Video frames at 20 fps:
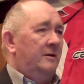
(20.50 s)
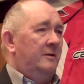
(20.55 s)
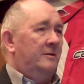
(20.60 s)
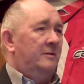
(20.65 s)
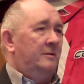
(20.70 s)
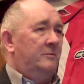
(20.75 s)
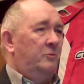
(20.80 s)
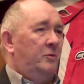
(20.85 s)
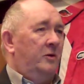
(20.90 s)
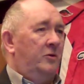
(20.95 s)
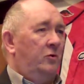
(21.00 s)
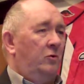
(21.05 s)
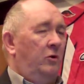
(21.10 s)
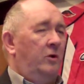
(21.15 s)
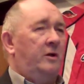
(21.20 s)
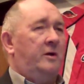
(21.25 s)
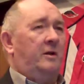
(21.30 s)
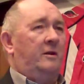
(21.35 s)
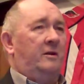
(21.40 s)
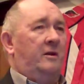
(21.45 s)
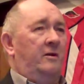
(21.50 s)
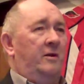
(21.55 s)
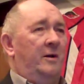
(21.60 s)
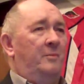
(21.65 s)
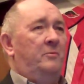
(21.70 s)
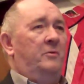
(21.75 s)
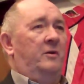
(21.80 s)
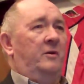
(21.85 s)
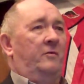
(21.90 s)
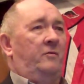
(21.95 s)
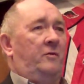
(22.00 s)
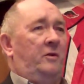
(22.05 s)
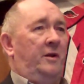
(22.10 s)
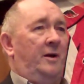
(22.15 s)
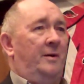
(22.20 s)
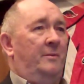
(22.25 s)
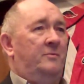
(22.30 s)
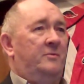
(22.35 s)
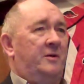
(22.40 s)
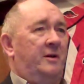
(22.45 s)
uh, when you look at the number of
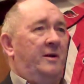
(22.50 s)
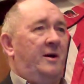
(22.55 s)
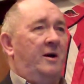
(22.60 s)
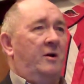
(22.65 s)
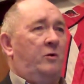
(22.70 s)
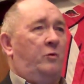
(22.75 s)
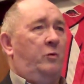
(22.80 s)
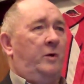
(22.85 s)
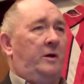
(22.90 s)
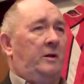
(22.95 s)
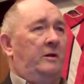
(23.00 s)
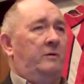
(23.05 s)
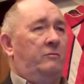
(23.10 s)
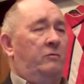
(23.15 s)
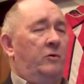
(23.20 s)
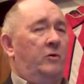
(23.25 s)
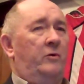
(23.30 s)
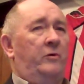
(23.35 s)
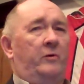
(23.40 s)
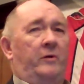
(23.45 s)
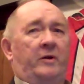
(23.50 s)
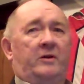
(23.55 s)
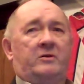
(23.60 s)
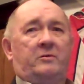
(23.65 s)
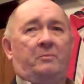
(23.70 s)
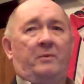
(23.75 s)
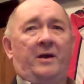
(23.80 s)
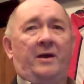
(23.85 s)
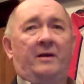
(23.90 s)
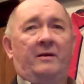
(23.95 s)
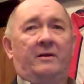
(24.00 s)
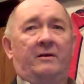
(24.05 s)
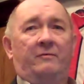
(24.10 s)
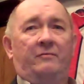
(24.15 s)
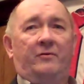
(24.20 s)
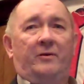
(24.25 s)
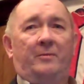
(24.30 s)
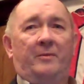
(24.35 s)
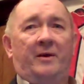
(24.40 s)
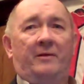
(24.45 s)
clubs and how quickly Rotary expanded
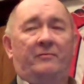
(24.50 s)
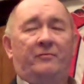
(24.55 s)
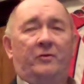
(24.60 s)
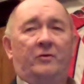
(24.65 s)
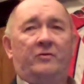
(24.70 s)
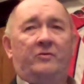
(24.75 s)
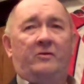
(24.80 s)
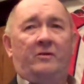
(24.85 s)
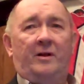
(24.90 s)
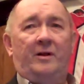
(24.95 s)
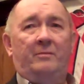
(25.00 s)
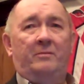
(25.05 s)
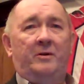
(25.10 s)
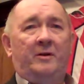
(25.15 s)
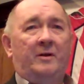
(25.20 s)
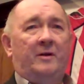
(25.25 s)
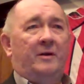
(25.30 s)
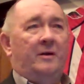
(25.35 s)
from that first club